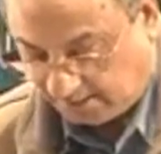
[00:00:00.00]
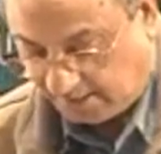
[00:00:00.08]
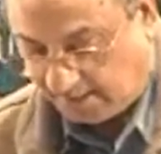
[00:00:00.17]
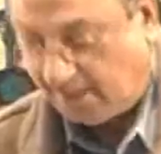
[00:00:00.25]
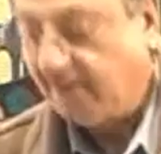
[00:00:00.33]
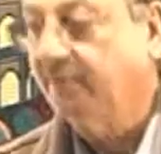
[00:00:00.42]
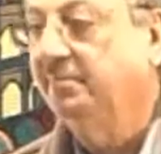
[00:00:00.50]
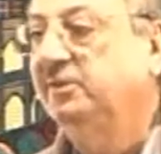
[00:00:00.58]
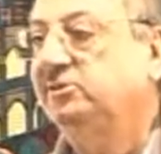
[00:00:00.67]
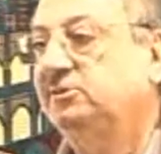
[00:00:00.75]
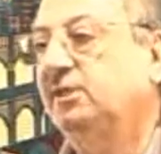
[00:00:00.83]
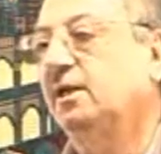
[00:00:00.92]

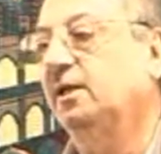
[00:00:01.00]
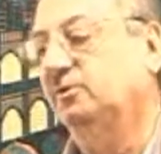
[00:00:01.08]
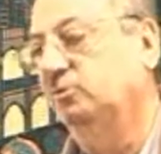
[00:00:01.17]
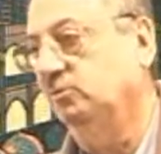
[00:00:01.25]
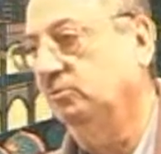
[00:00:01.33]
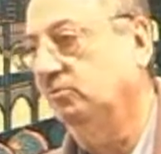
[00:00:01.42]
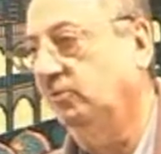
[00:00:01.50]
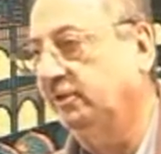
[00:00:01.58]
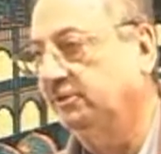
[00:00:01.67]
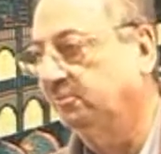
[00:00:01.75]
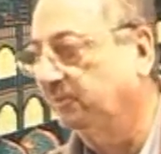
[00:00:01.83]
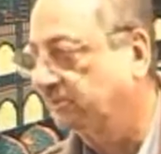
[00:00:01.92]
Al-Mistaratun, what
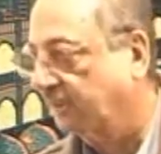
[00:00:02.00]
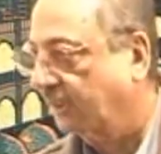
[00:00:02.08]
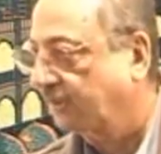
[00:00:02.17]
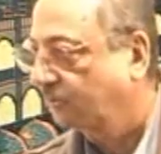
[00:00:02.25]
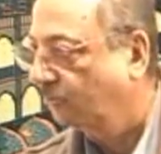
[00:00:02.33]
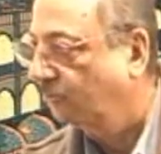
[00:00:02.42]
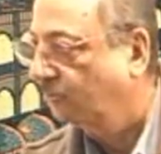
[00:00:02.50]
is Mistaratun?